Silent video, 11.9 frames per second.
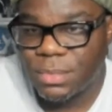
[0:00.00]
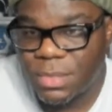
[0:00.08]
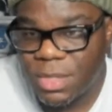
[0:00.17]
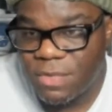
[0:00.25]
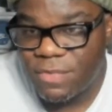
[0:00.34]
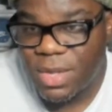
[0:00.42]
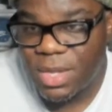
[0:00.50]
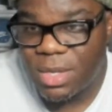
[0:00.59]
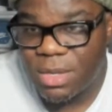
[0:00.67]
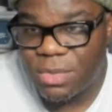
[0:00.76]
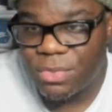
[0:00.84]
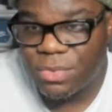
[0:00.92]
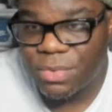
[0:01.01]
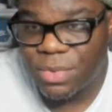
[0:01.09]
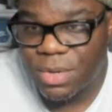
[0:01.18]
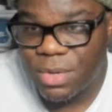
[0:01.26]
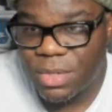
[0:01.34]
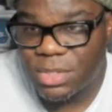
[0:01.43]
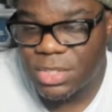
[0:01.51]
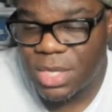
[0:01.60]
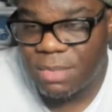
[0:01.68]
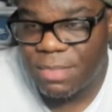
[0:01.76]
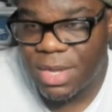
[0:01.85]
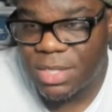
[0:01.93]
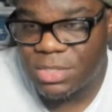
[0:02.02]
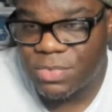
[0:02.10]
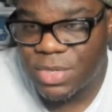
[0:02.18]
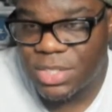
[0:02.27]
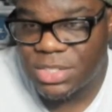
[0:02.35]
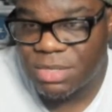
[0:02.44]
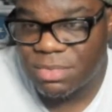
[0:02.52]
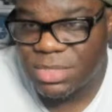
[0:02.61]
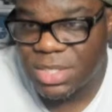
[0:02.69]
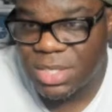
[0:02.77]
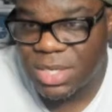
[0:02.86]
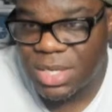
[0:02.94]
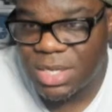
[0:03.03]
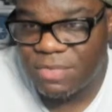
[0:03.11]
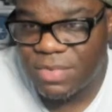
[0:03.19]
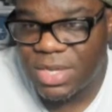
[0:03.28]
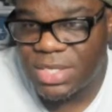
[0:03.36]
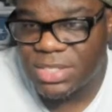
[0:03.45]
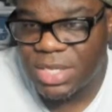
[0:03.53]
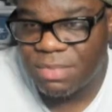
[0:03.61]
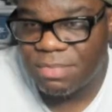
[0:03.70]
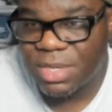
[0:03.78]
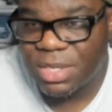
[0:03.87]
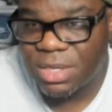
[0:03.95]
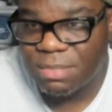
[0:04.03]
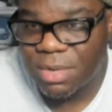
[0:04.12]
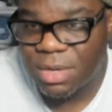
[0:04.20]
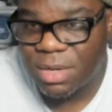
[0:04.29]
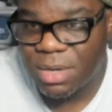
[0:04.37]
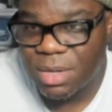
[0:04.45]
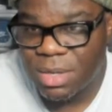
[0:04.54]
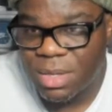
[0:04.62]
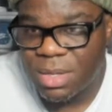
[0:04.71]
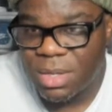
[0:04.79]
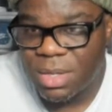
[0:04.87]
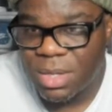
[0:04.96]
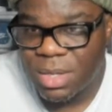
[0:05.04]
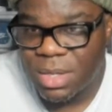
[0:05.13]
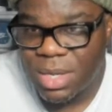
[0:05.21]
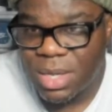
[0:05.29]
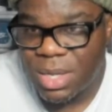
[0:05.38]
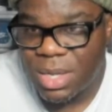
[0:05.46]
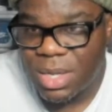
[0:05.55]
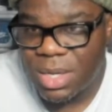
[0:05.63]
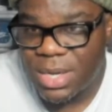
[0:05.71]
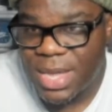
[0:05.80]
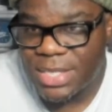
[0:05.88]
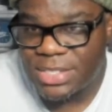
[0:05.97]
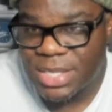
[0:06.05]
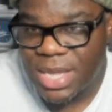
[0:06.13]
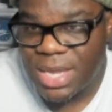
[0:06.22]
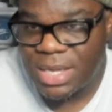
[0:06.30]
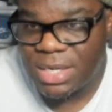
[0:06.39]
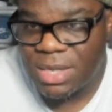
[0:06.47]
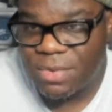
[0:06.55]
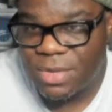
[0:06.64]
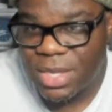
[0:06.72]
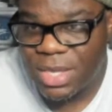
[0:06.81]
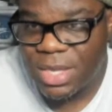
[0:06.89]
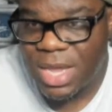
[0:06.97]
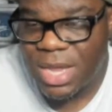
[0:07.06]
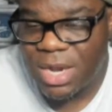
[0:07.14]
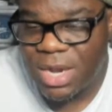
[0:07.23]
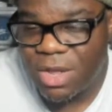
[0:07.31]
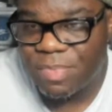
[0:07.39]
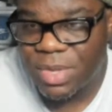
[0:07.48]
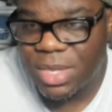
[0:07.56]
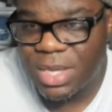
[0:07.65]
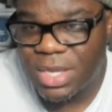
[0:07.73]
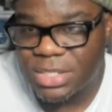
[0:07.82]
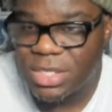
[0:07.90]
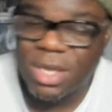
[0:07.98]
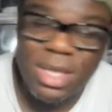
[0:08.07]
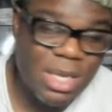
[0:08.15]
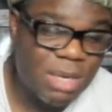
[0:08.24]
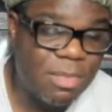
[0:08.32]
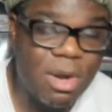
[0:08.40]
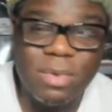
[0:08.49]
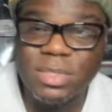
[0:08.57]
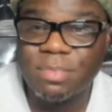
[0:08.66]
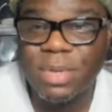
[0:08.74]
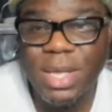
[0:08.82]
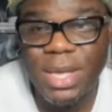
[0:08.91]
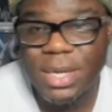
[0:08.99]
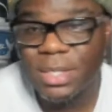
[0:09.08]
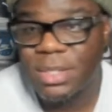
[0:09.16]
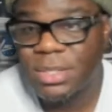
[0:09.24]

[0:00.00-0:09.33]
If I didn't go through a hard time back in 2017, I could have easily beat Lamar uh, last night, low key. He had all the PEs. Oh, yeah, Lamar was a playing.